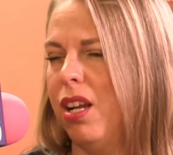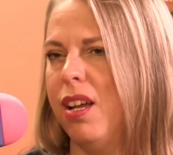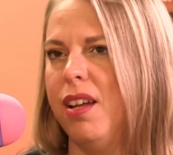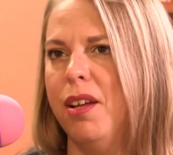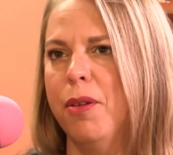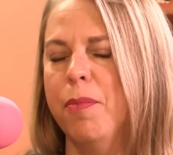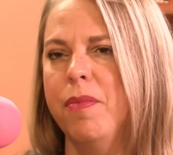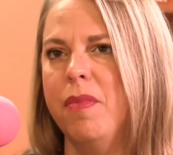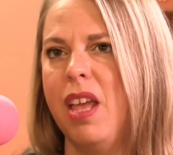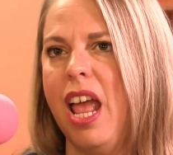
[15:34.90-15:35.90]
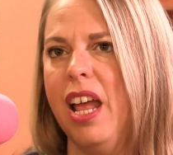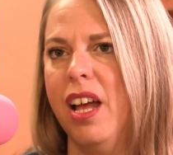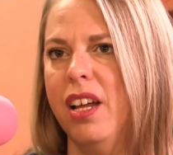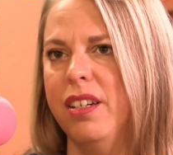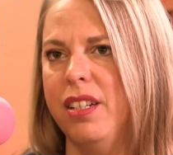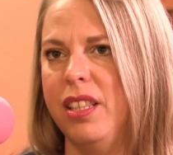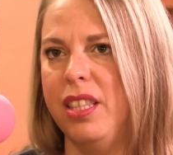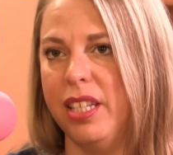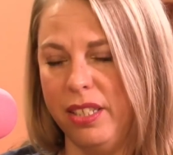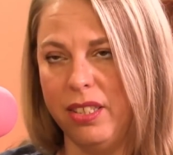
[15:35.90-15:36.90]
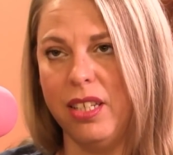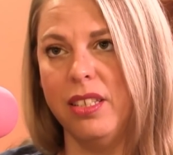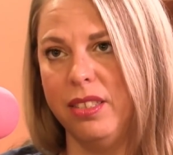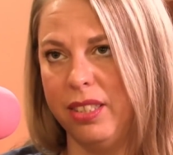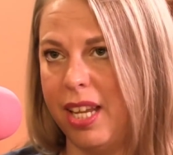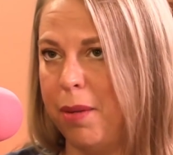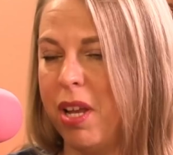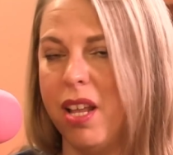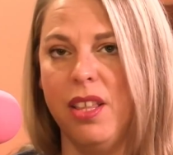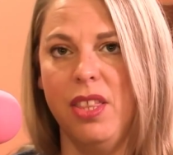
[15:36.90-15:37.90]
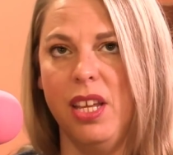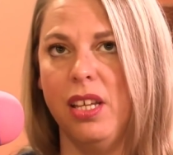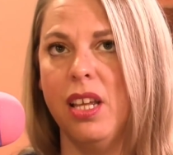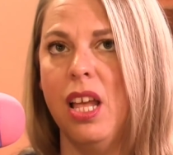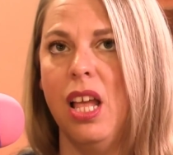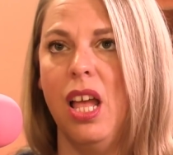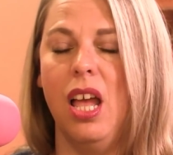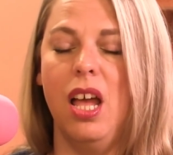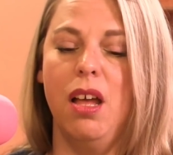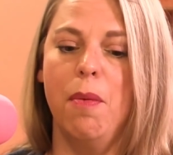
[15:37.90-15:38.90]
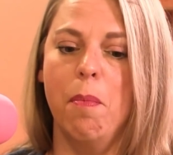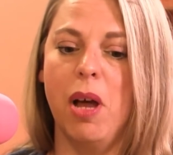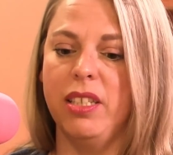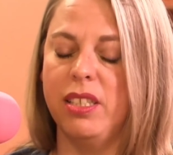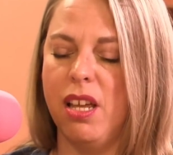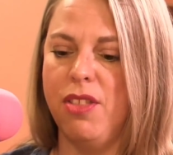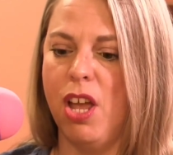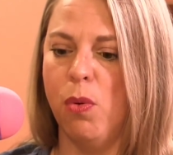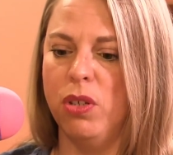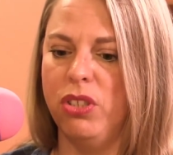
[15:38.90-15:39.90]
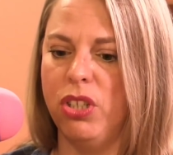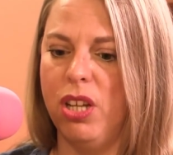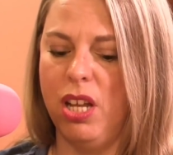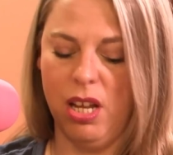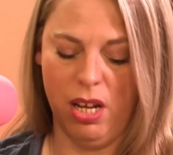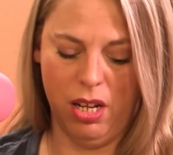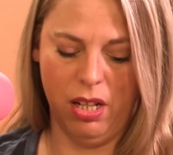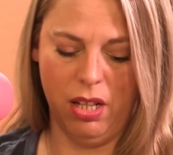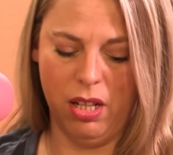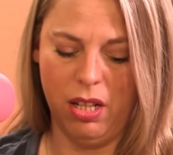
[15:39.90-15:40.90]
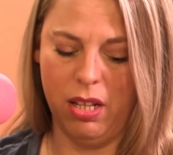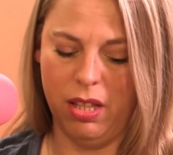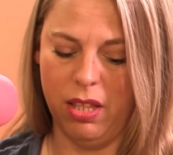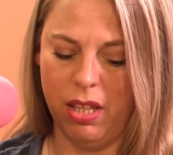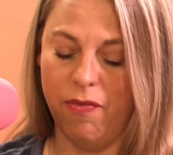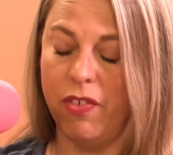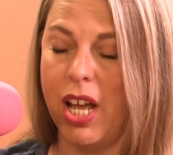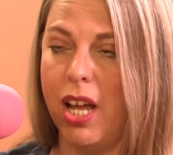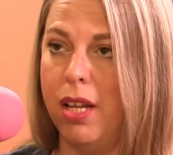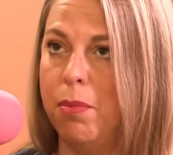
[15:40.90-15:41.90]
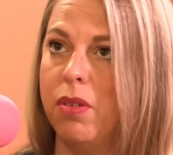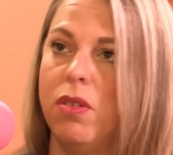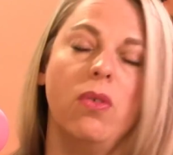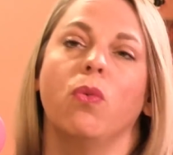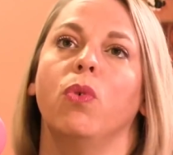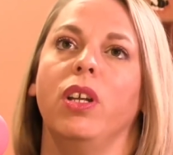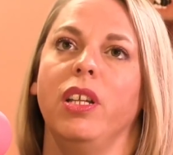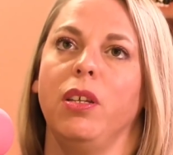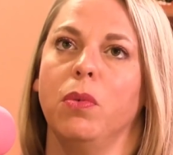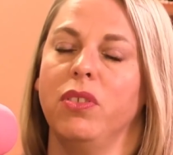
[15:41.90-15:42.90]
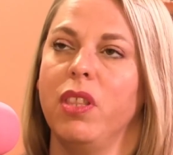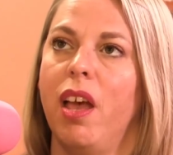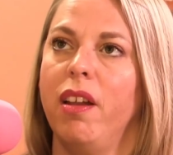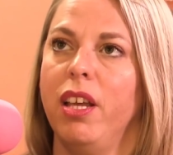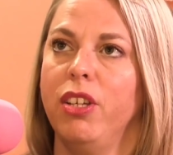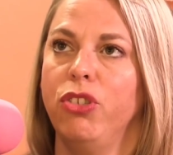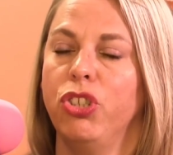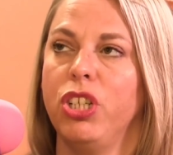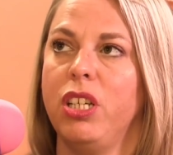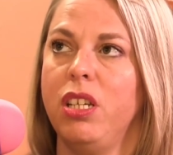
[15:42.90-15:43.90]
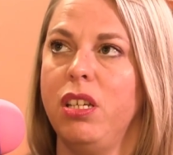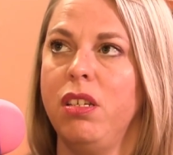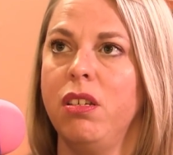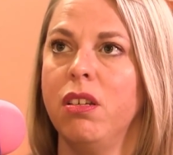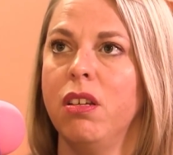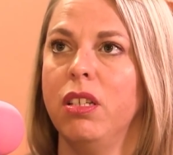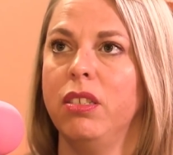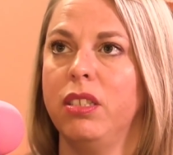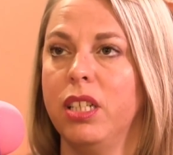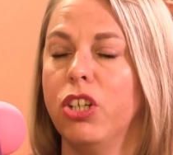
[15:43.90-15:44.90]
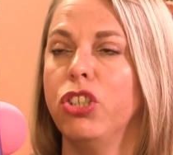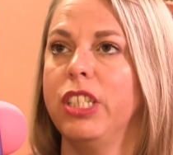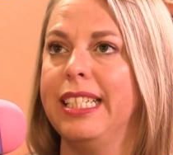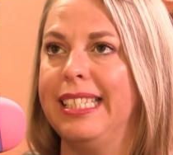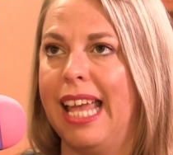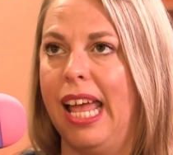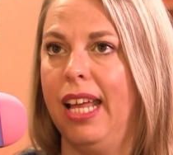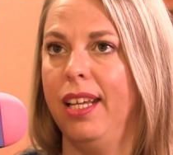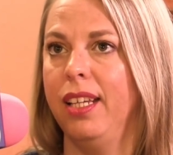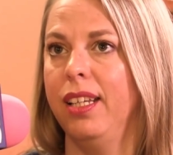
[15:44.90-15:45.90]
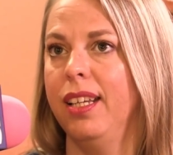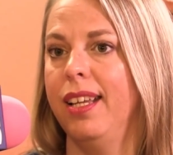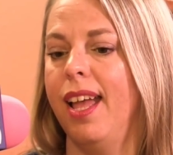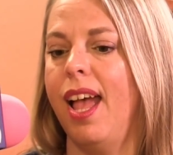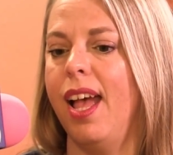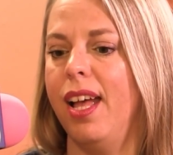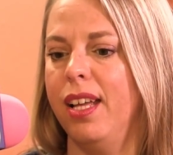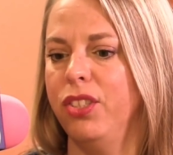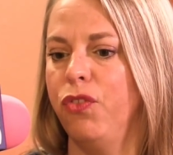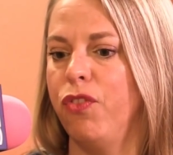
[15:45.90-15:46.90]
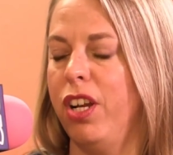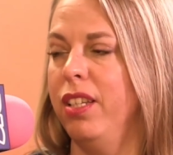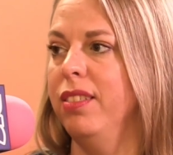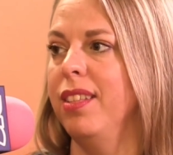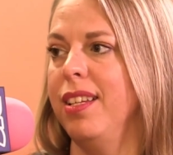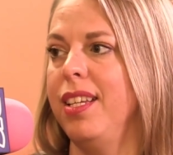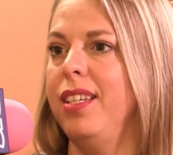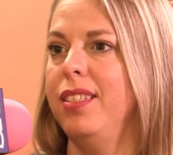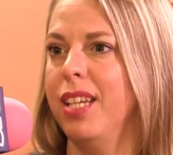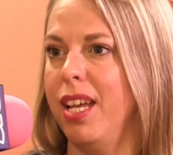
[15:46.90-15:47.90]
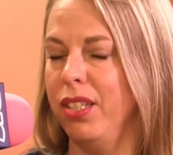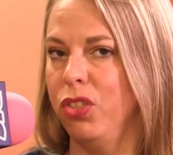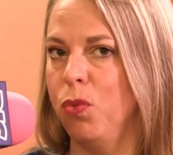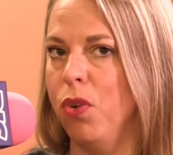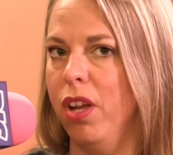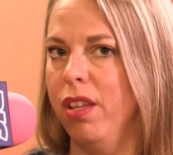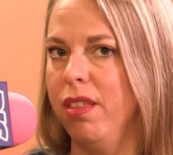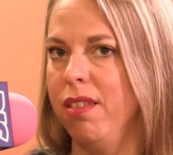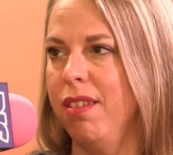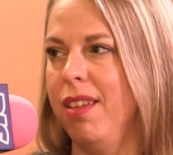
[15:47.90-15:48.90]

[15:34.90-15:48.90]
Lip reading: And this is same kind of thing. My son that was in the Vibe when he was that age, he still today has friends that he texts with